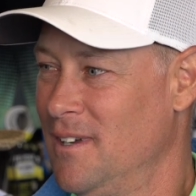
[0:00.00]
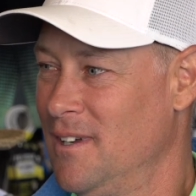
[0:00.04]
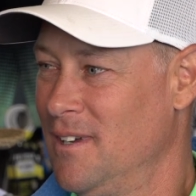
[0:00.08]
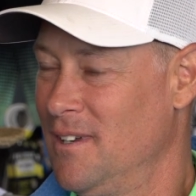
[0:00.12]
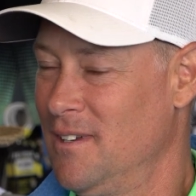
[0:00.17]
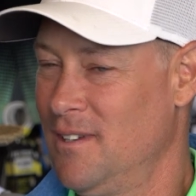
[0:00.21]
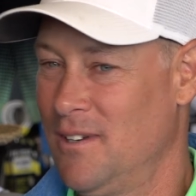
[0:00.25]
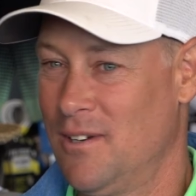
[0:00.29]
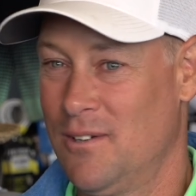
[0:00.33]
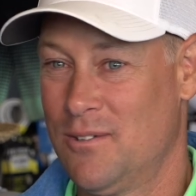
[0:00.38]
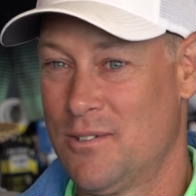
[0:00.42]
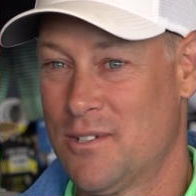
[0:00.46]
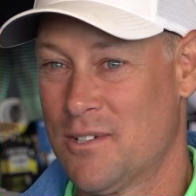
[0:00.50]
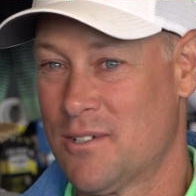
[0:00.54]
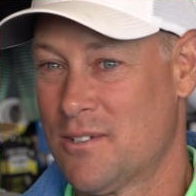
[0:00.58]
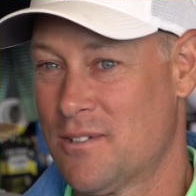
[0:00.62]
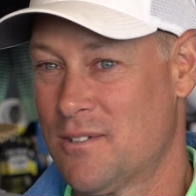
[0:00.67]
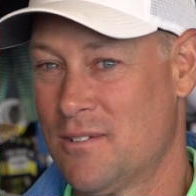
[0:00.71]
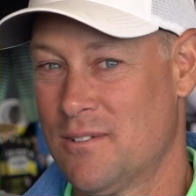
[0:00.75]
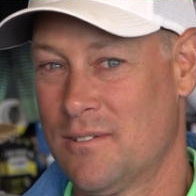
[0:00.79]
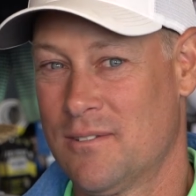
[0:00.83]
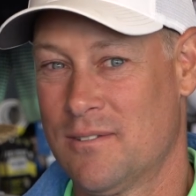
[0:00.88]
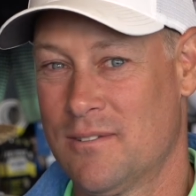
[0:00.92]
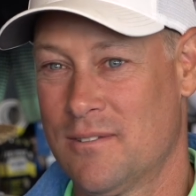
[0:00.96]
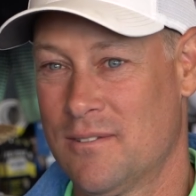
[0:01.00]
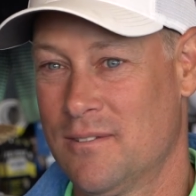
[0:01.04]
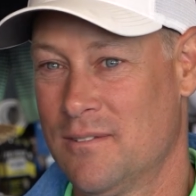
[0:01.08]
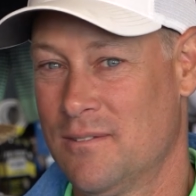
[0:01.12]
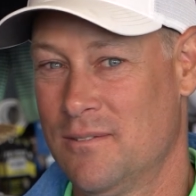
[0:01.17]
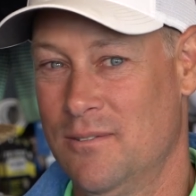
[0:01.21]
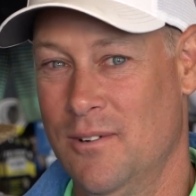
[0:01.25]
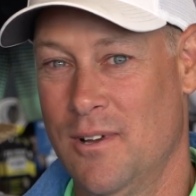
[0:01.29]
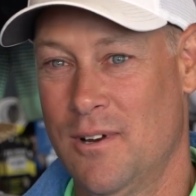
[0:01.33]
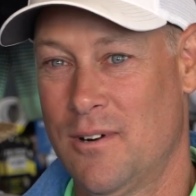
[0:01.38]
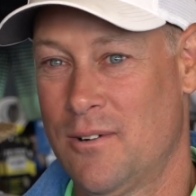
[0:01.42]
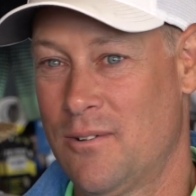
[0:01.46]
You know, just
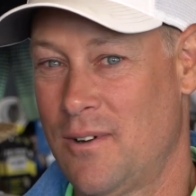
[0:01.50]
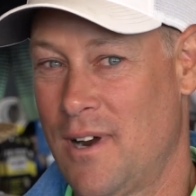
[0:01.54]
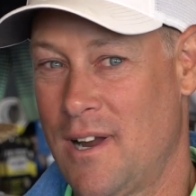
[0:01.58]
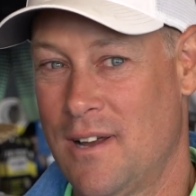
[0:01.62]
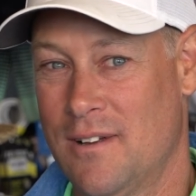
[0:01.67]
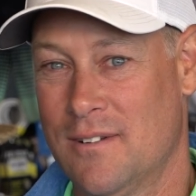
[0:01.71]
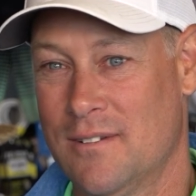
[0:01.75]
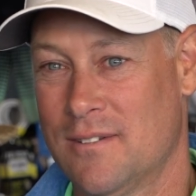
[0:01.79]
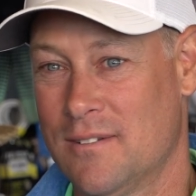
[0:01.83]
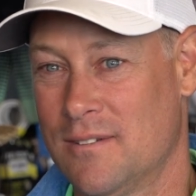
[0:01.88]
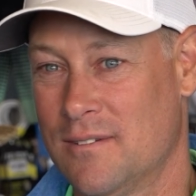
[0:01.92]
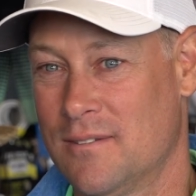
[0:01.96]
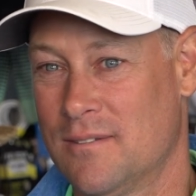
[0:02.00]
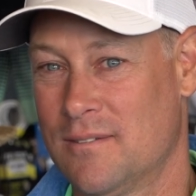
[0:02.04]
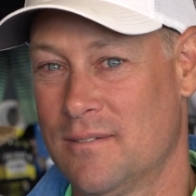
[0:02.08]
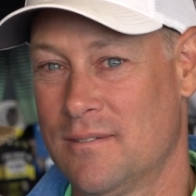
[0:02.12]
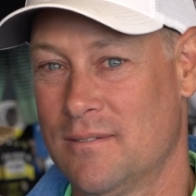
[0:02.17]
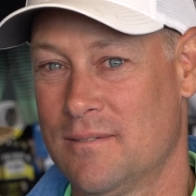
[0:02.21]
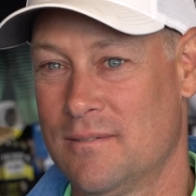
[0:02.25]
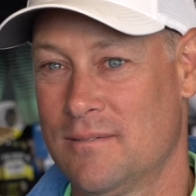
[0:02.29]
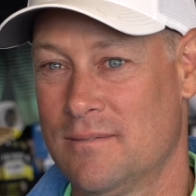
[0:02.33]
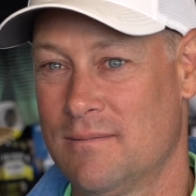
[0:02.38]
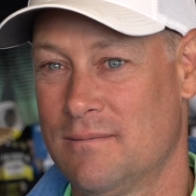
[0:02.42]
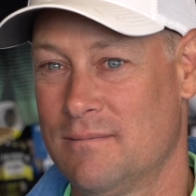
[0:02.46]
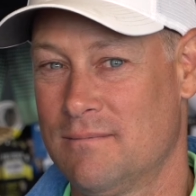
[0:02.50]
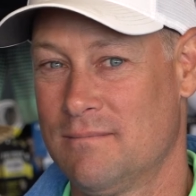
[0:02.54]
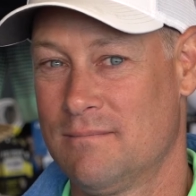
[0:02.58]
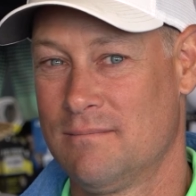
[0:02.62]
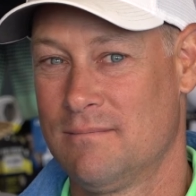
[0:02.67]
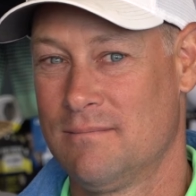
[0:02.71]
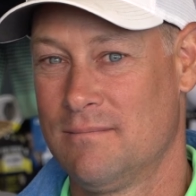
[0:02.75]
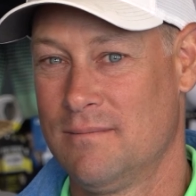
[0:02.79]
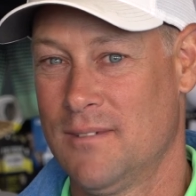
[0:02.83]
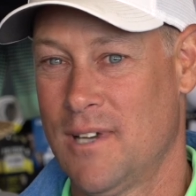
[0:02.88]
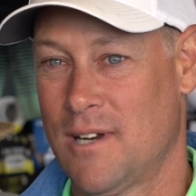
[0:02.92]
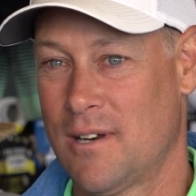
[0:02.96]
running around and
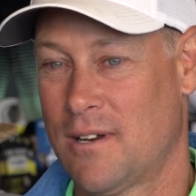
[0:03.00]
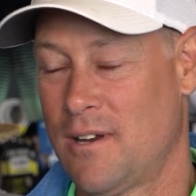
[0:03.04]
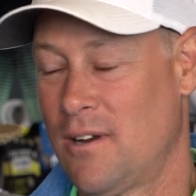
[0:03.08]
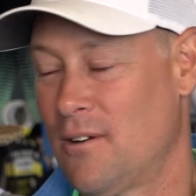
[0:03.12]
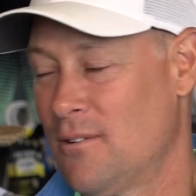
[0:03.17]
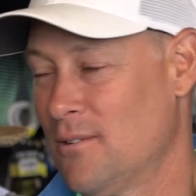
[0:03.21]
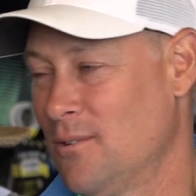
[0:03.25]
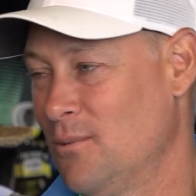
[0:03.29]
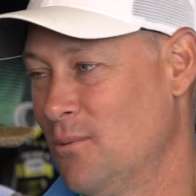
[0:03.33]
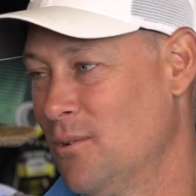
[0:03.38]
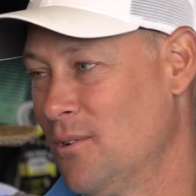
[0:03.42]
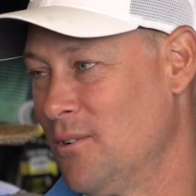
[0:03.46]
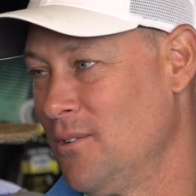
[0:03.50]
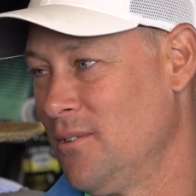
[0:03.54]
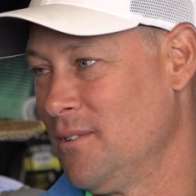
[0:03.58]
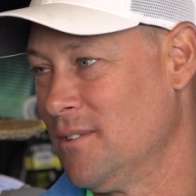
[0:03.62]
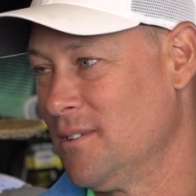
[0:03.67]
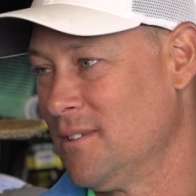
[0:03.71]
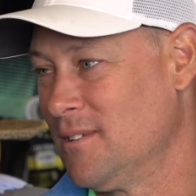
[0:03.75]
not a care in the world.